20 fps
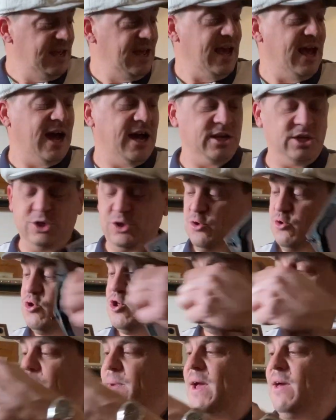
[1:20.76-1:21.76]

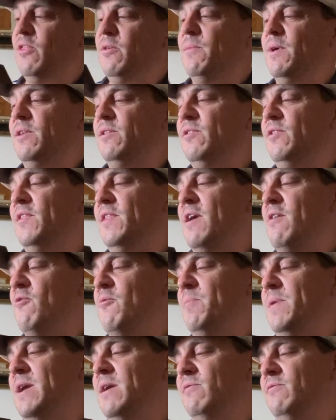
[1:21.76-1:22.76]
unusual about them other than their
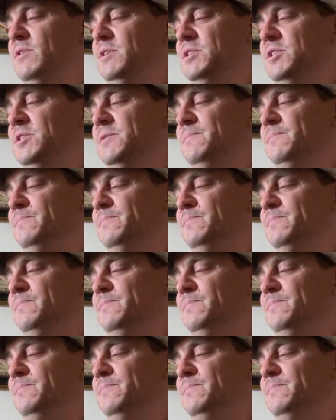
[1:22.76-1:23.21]
appearance.